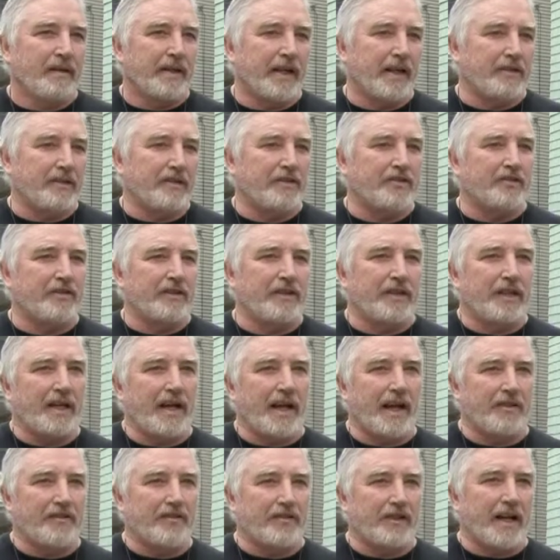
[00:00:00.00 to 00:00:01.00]
that the city
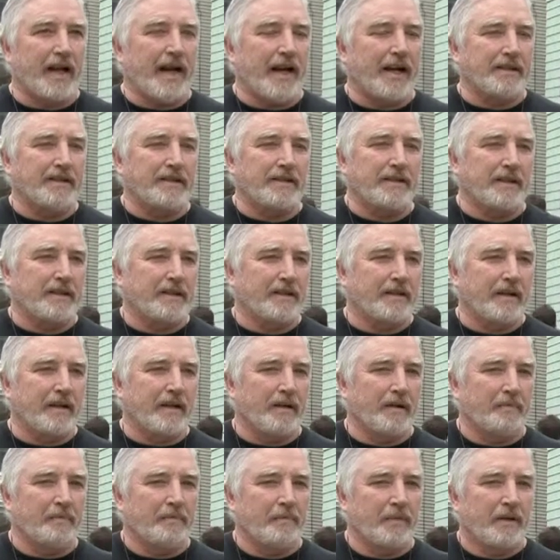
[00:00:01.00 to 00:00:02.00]
has enacted.
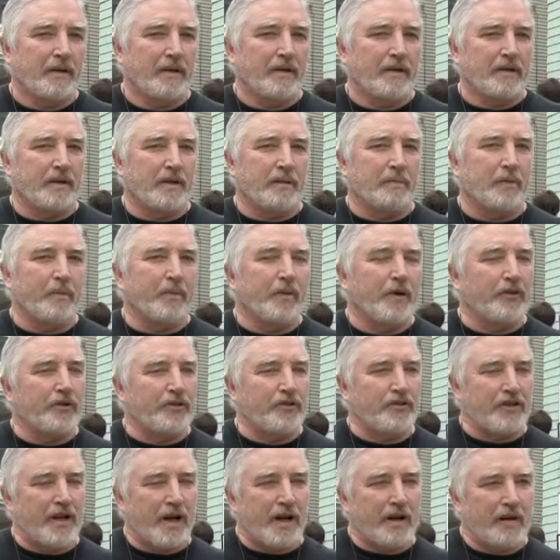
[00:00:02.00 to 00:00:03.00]
Number one,
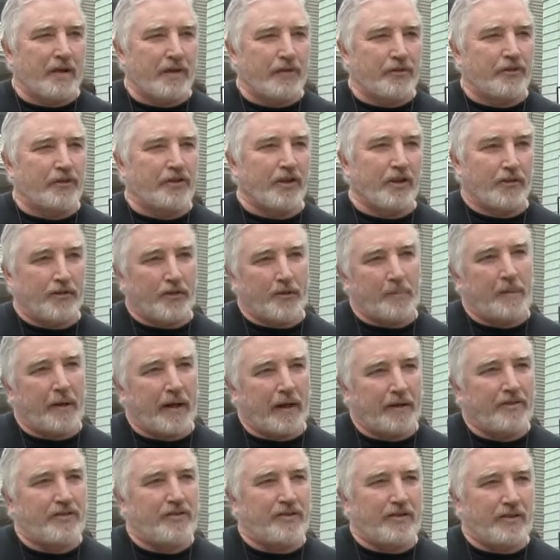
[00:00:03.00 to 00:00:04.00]
there's not enough shelter
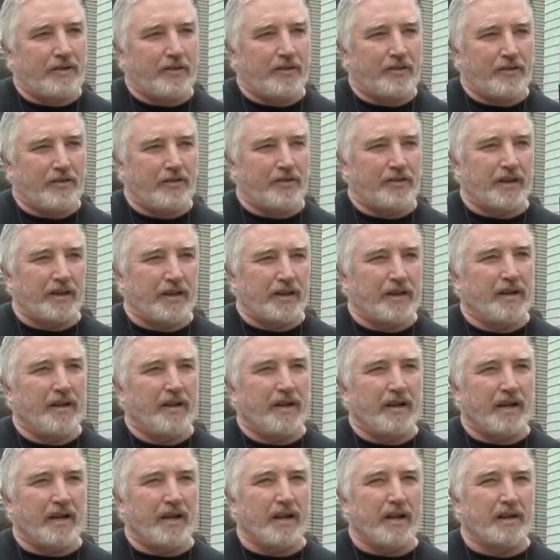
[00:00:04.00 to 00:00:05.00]
beds in the city.
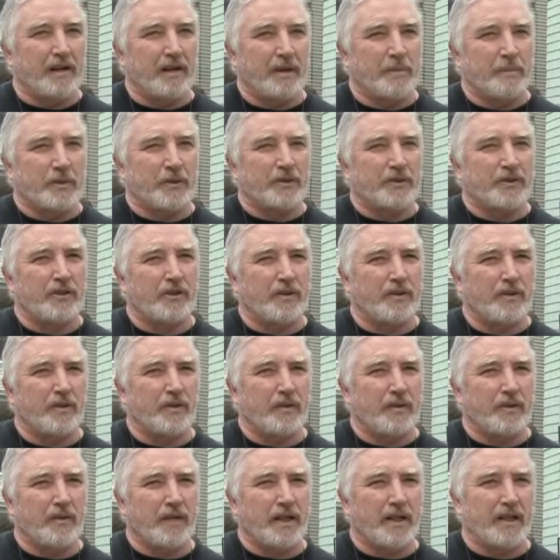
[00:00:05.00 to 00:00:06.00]
And number two,
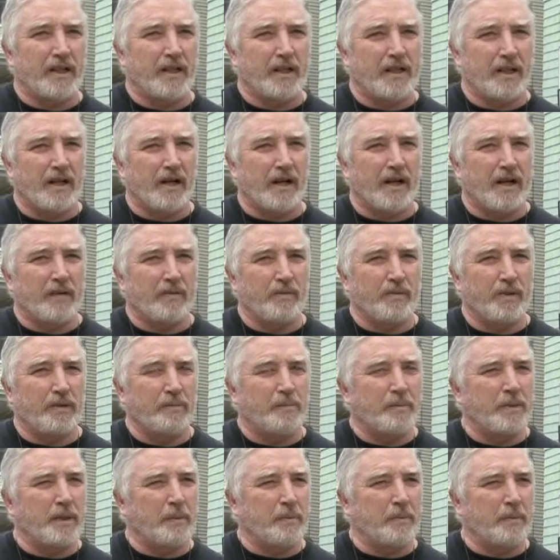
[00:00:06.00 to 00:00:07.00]

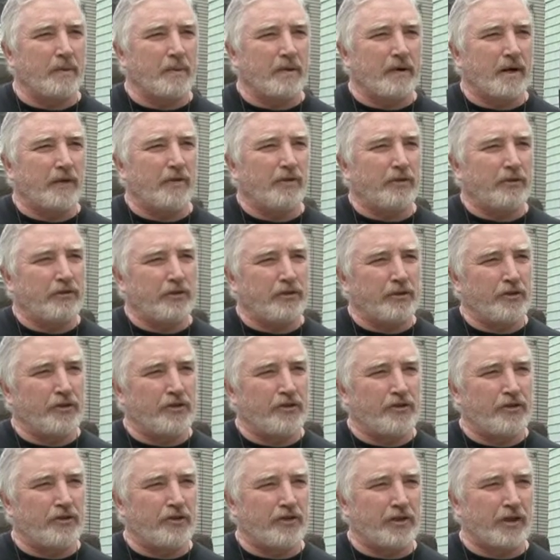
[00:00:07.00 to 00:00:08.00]
when people are
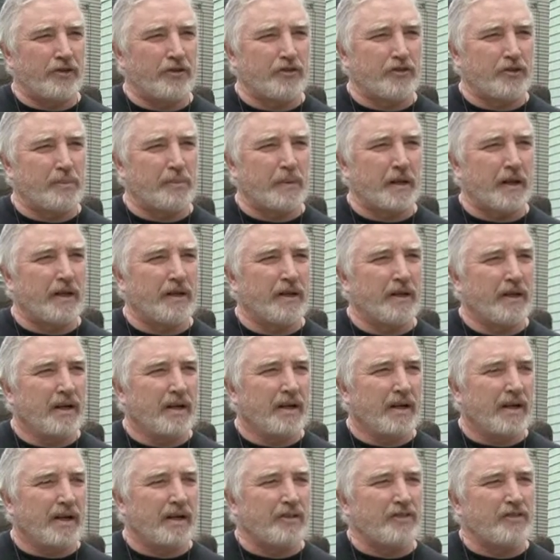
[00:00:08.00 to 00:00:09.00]
refused a shelter bed
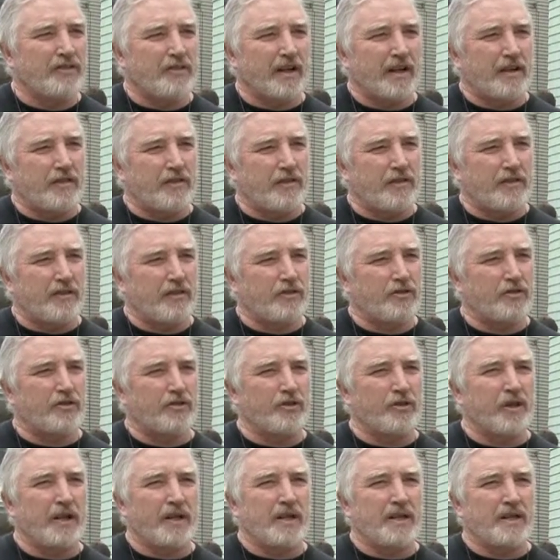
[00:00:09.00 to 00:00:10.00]
and sent to the
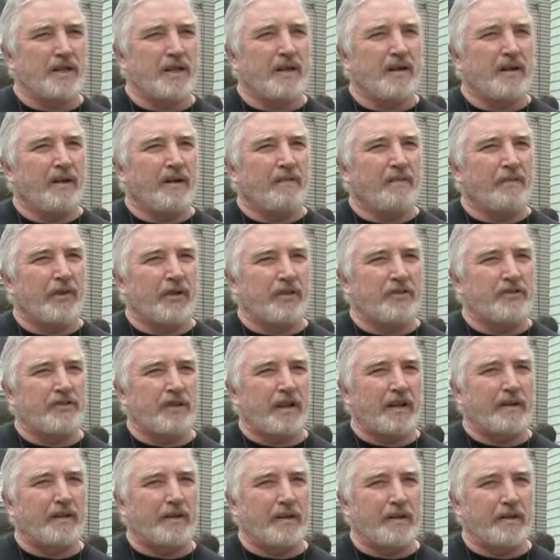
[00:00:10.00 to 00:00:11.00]
street, they're
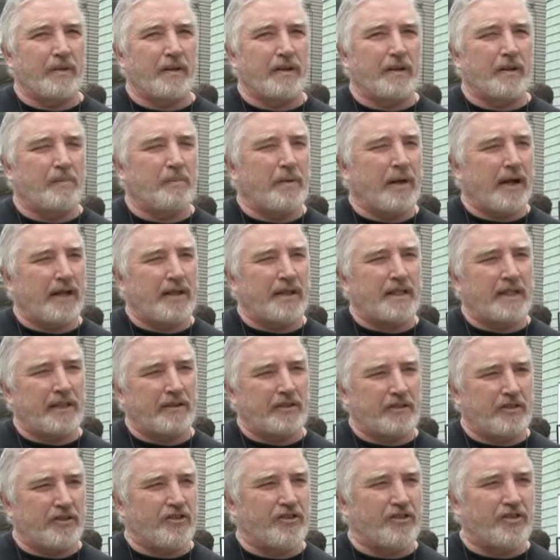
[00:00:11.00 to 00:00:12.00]
sent there with the
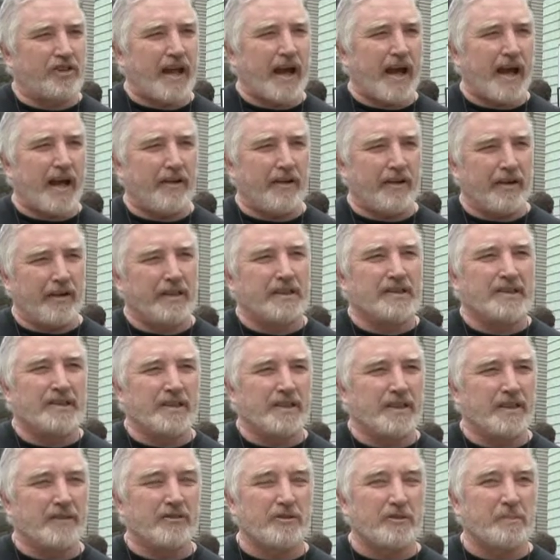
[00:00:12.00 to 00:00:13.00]
mandate to scatter and to
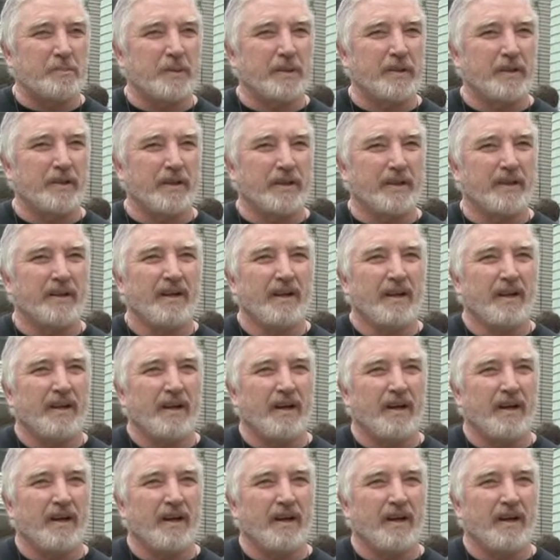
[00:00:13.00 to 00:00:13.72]
disappear.